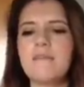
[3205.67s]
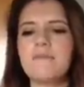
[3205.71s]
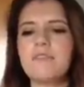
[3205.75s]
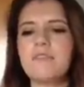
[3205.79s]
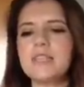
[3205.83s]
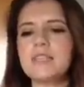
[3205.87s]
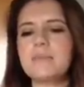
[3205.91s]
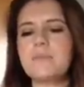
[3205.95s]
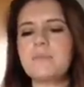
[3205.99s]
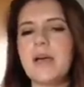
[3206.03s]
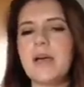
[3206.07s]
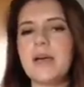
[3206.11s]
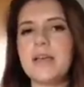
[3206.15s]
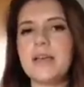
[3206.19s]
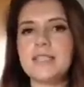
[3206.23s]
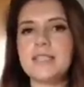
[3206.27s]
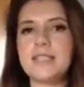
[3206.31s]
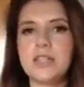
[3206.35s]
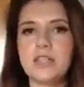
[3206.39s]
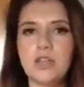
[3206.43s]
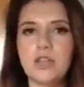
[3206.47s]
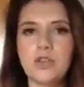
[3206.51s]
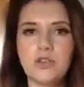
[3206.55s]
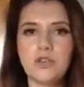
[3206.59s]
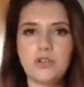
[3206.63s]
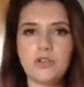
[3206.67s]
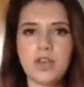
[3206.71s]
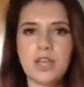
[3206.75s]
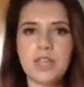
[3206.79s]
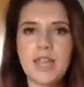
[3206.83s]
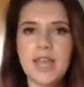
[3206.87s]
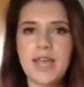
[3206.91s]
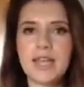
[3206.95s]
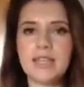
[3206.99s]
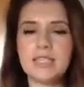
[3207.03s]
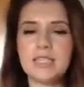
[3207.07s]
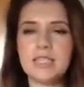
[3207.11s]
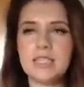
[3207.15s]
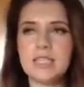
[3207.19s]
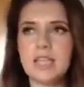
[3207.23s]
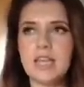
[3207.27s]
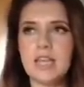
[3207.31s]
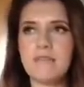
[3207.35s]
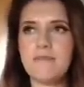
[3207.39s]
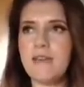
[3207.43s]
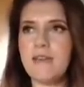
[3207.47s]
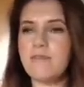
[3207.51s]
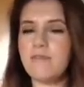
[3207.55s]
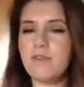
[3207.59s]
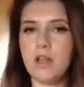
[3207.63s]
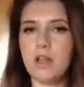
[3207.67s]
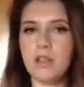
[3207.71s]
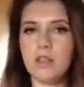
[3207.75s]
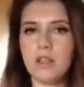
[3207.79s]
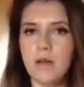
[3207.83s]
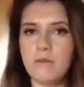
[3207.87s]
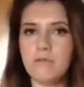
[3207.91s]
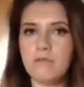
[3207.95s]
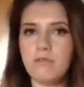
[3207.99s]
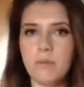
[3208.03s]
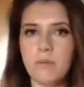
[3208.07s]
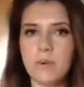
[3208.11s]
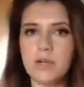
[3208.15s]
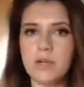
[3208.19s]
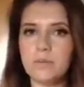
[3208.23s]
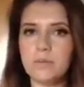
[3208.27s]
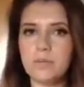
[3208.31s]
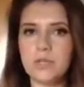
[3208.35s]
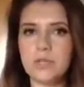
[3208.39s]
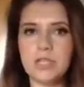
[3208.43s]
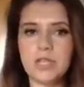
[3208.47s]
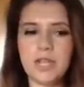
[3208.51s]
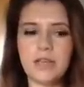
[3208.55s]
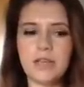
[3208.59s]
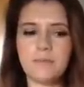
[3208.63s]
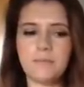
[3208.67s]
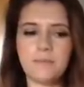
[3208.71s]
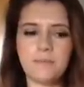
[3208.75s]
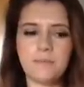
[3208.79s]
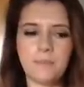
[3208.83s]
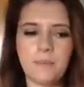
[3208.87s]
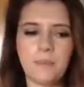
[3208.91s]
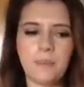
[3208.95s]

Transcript: This person who you're connected to, they've got a lot of growing up to do.